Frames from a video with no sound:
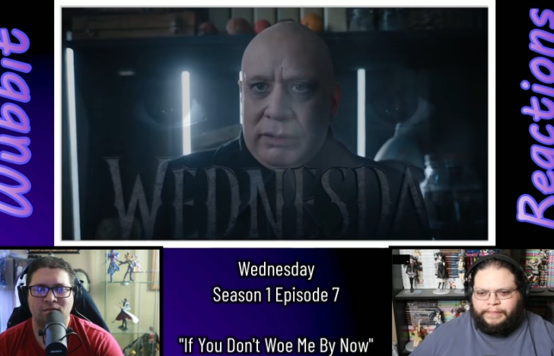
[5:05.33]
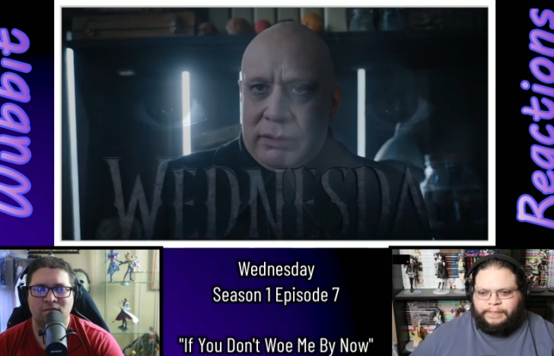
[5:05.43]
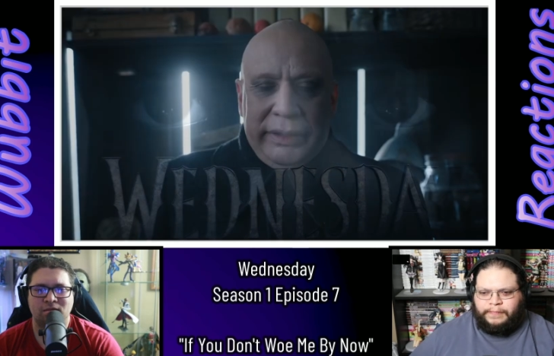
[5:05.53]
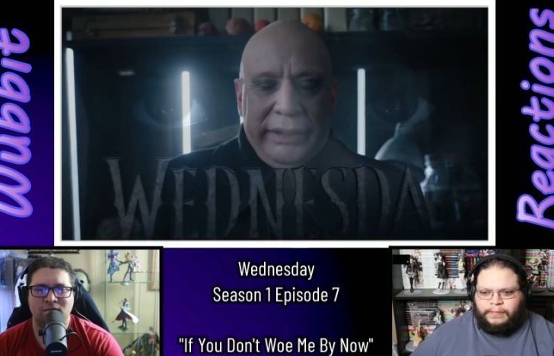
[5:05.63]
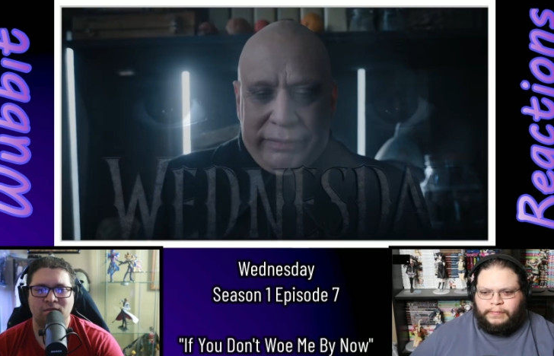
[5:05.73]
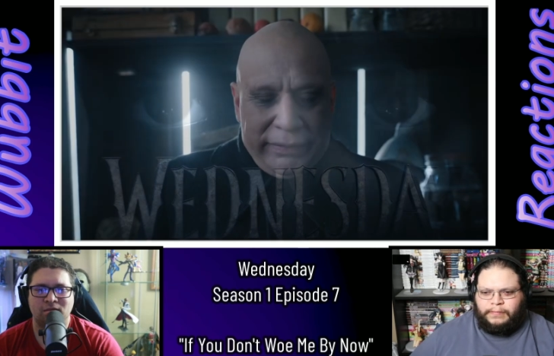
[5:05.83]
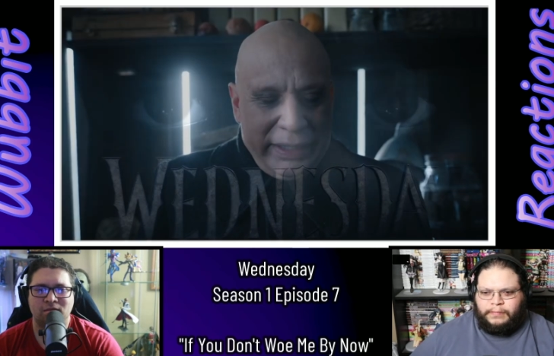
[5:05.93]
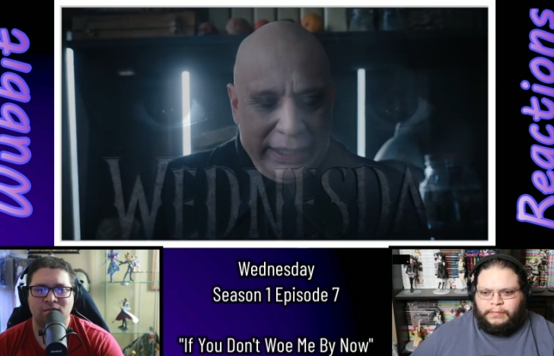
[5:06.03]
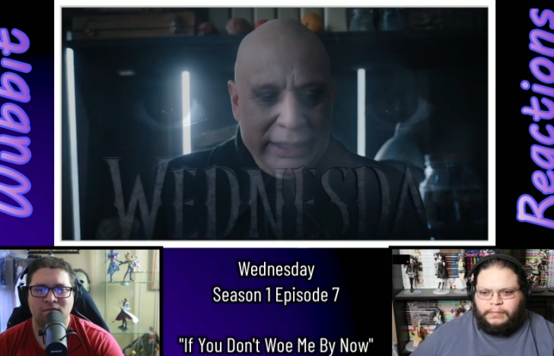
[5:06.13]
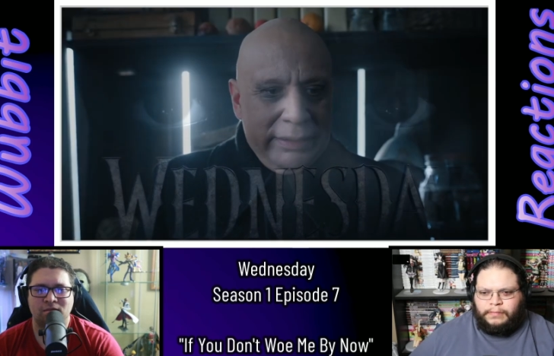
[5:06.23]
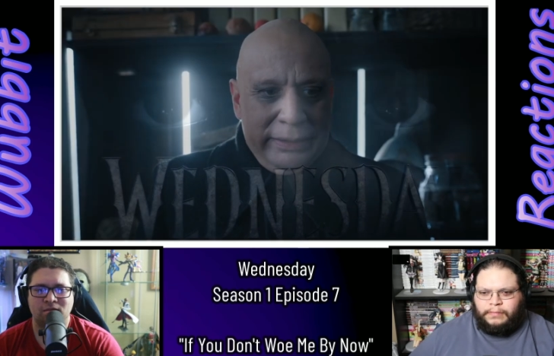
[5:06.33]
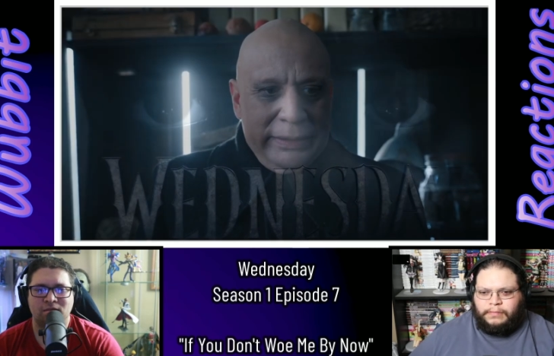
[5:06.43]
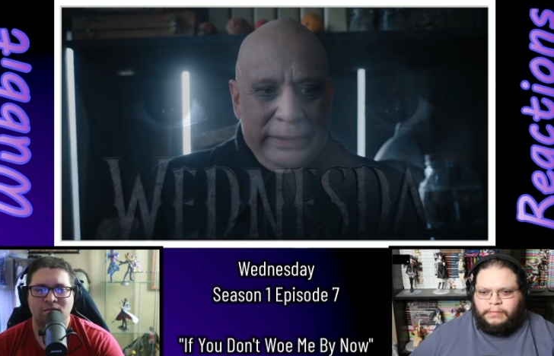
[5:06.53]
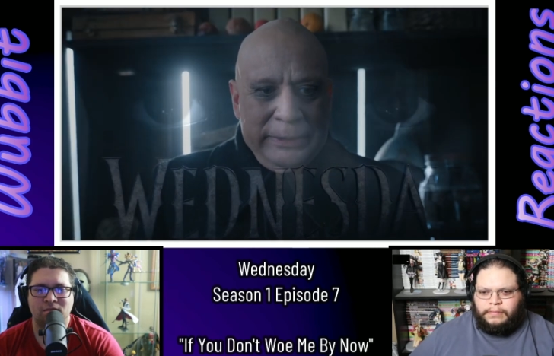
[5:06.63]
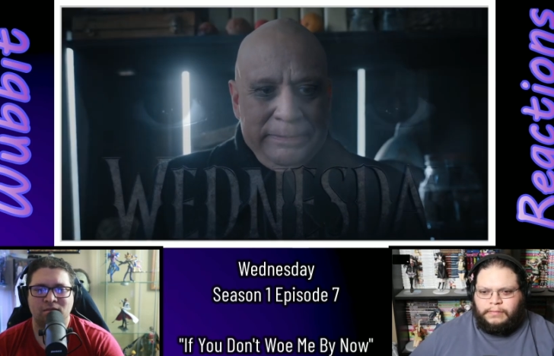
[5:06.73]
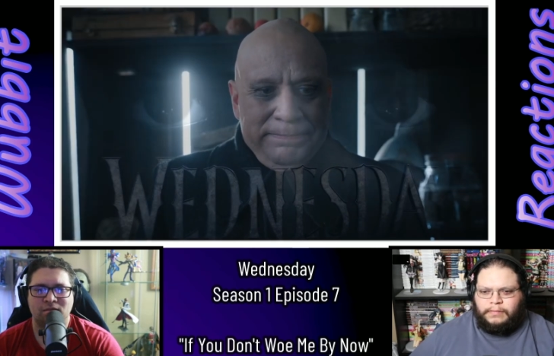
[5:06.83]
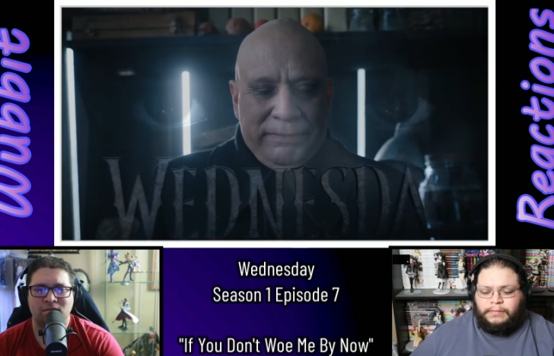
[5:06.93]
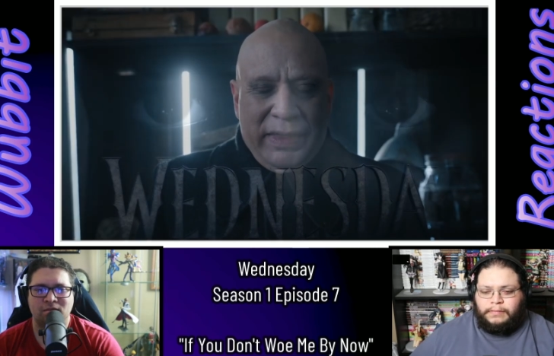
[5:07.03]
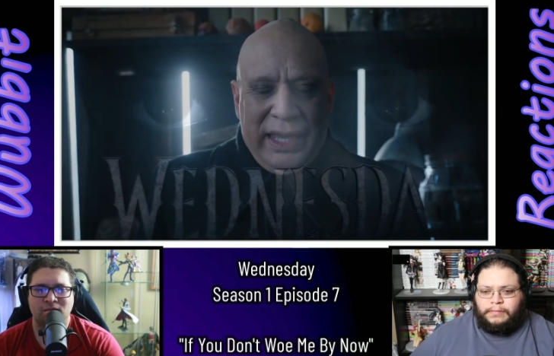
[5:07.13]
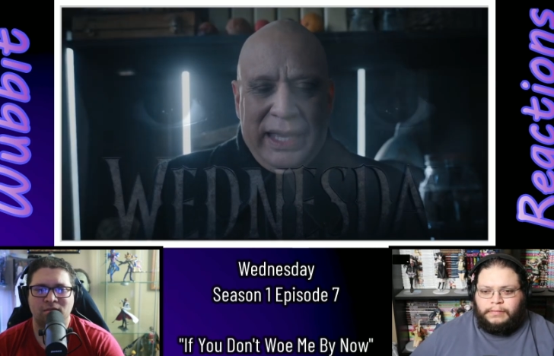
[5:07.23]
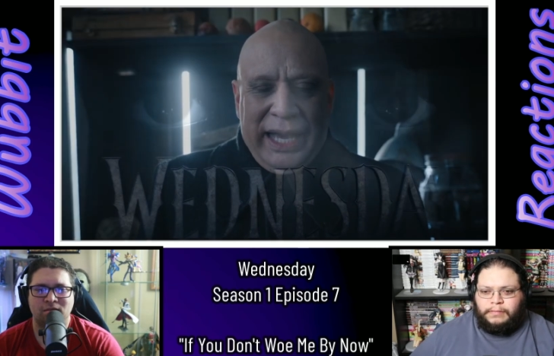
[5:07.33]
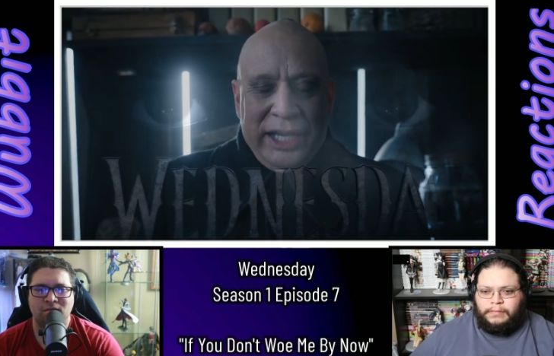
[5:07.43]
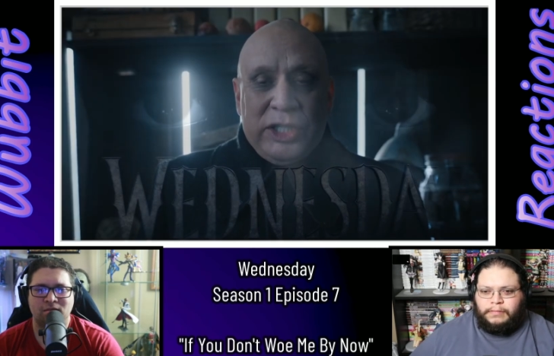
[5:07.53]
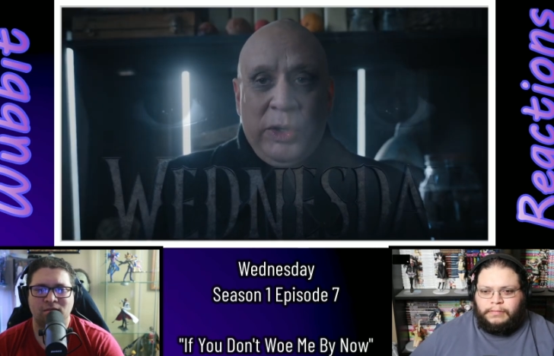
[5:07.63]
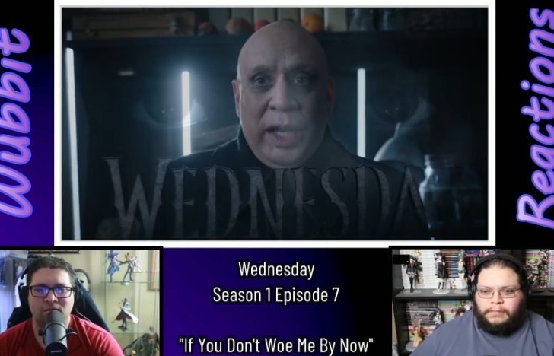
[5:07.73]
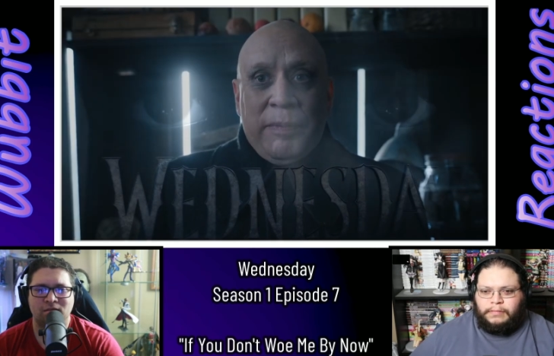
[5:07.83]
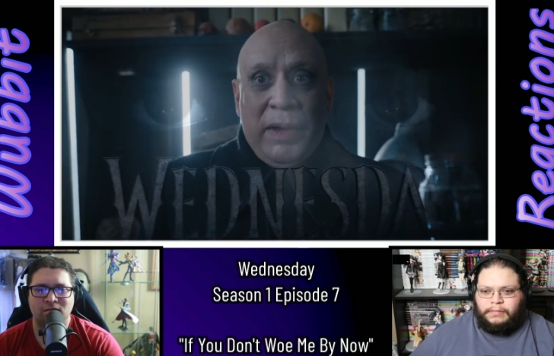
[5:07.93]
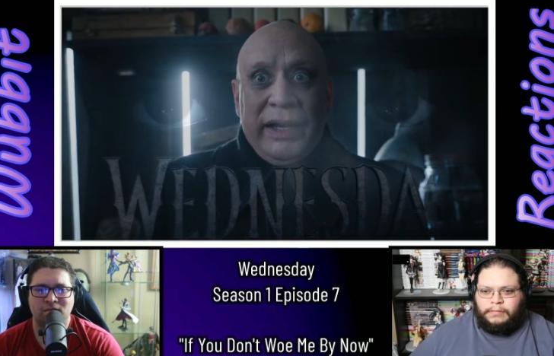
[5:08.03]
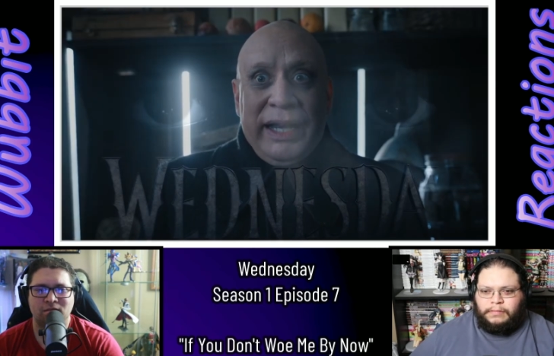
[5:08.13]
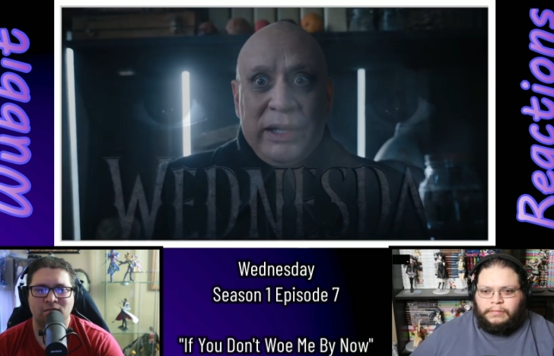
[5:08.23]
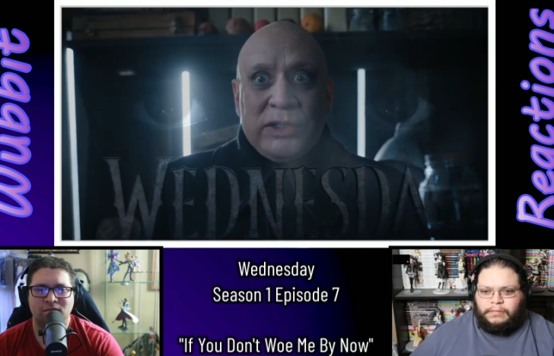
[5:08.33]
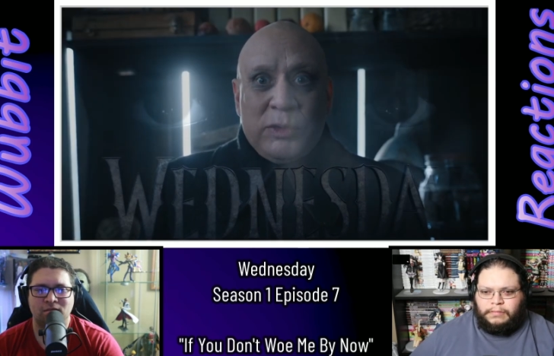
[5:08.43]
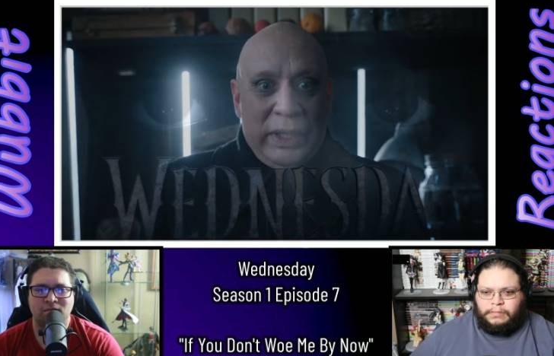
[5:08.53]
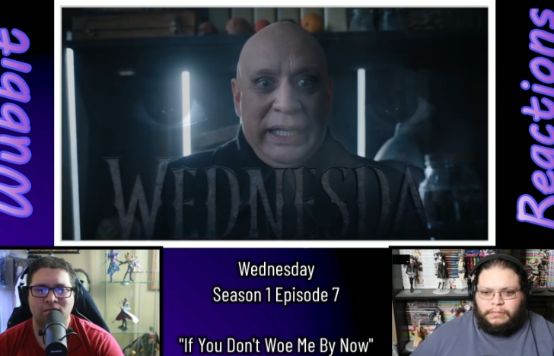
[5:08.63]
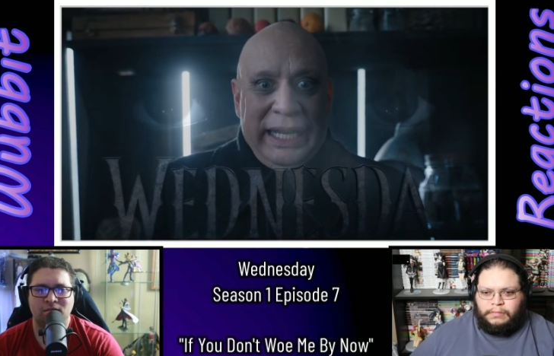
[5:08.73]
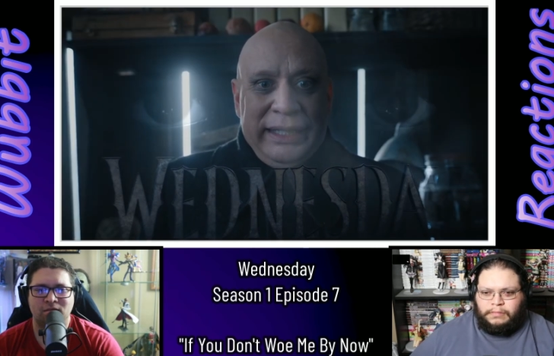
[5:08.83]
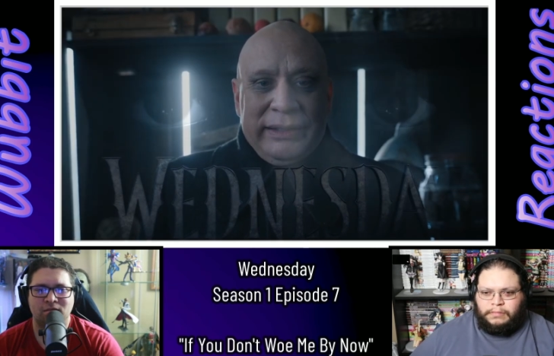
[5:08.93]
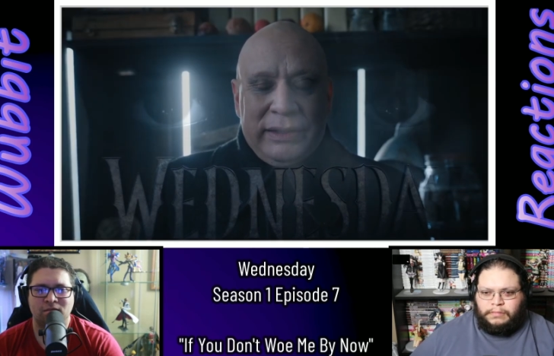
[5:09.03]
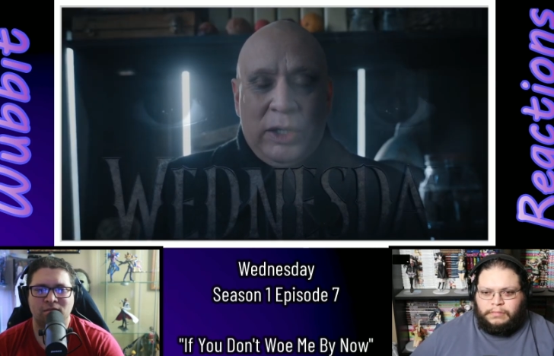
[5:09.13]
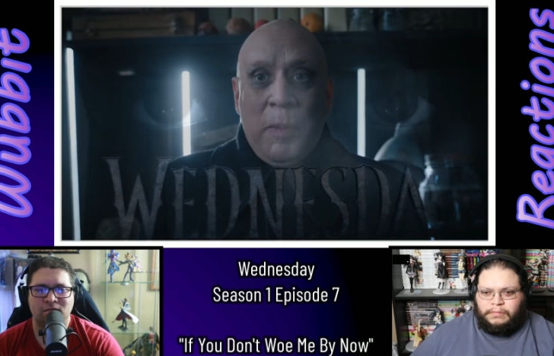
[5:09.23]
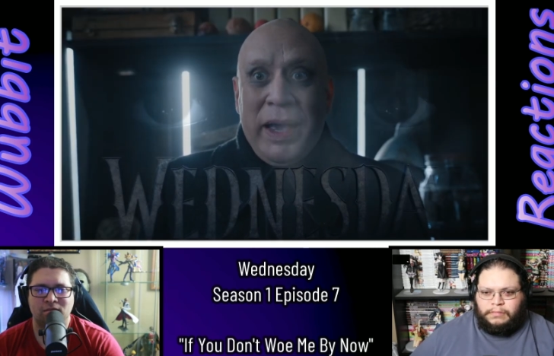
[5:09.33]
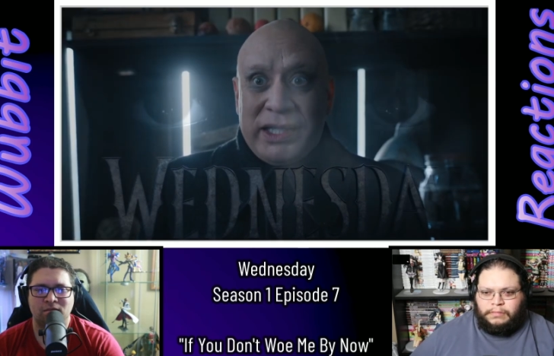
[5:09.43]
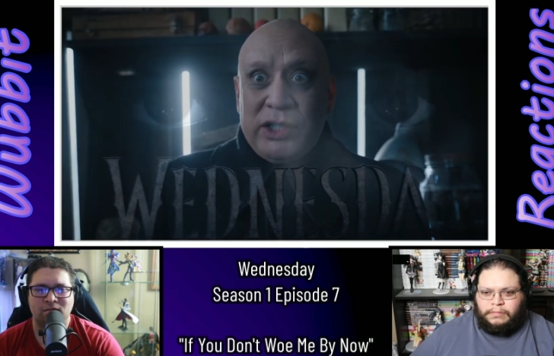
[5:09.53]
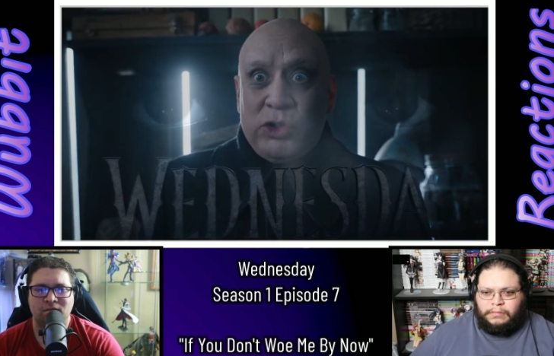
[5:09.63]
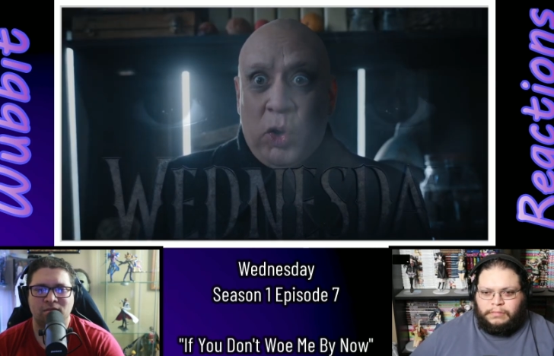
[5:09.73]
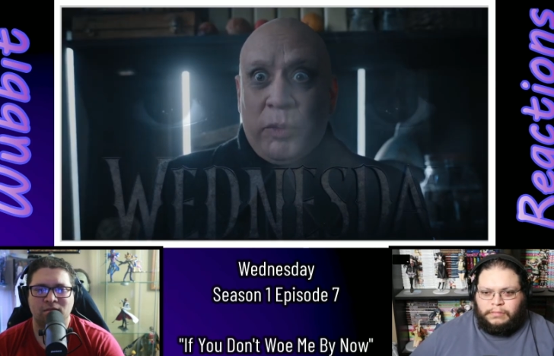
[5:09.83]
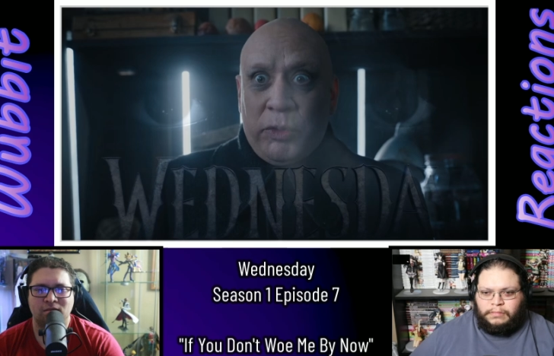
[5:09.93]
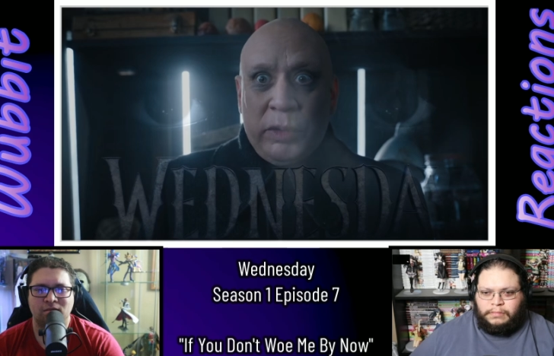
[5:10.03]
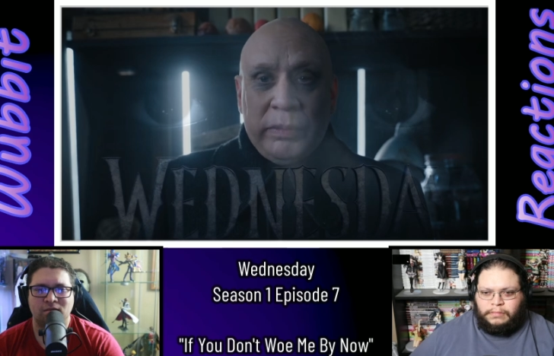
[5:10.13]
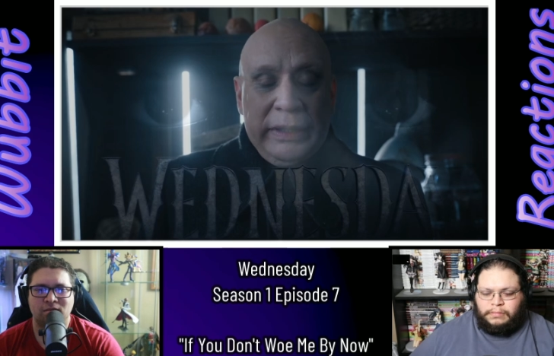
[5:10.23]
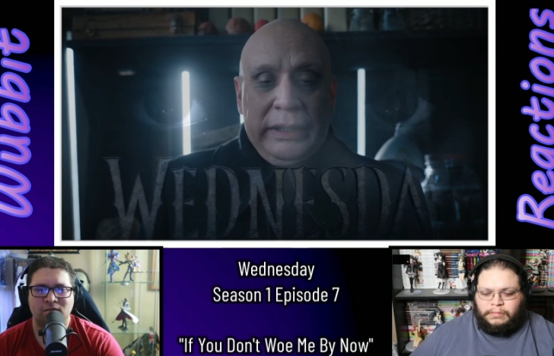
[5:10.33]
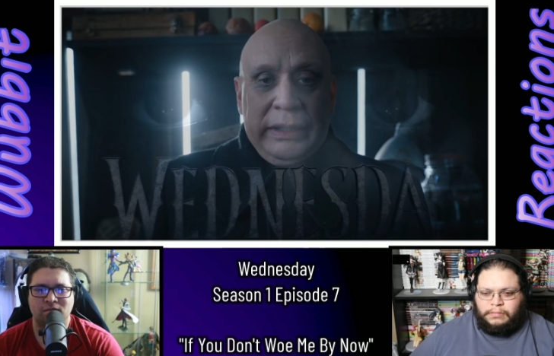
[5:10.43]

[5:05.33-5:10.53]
Speaker 1: Why, they. I showed up unannounced one night in Gomez's dorm room.